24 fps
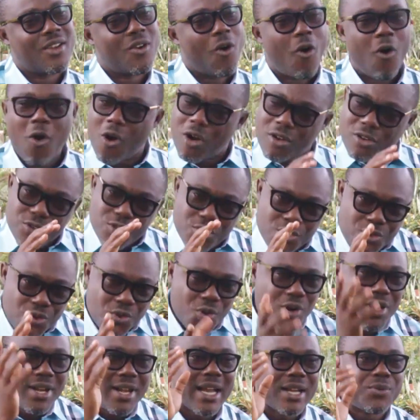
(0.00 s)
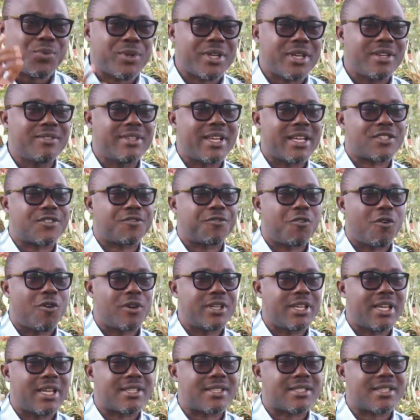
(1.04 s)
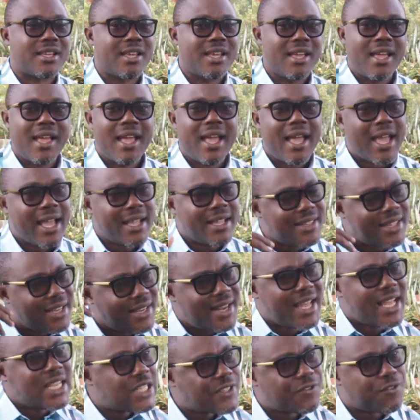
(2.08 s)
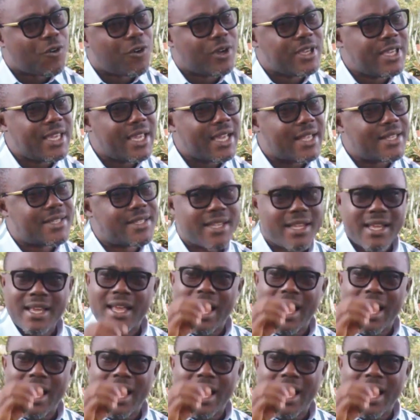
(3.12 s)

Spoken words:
Or you do that within just 4 years. The next 4 years,